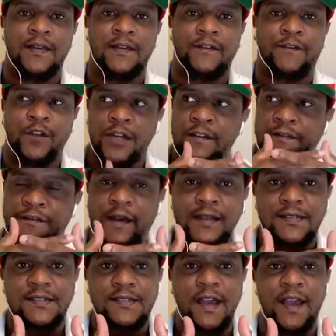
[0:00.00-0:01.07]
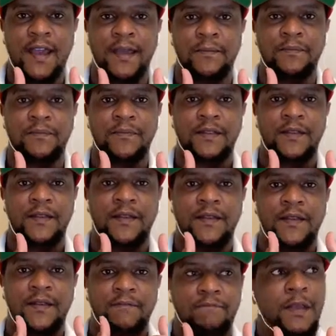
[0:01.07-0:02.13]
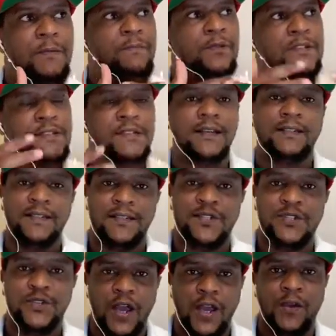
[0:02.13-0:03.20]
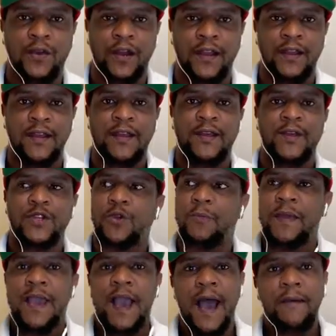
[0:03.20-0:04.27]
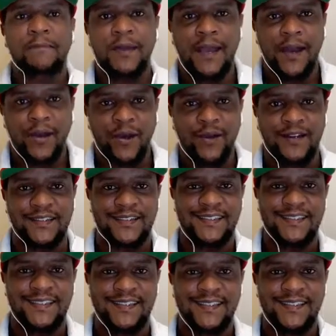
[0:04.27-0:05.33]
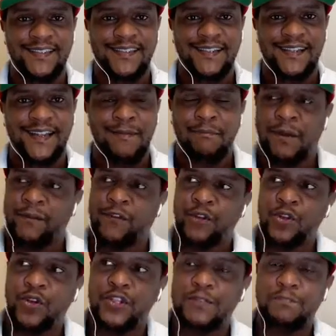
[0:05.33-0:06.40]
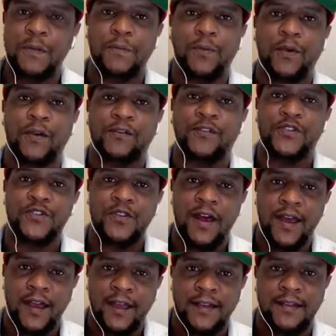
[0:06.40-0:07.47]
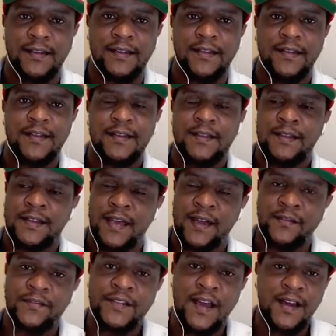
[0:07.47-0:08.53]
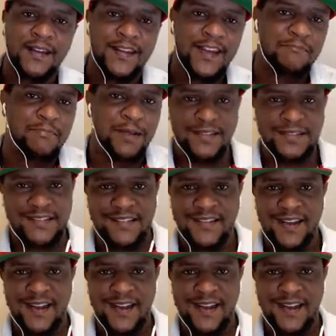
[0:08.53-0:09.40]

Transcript: For the first time, people started struggling to be happy alone. But for those people who have tried, they have done their best.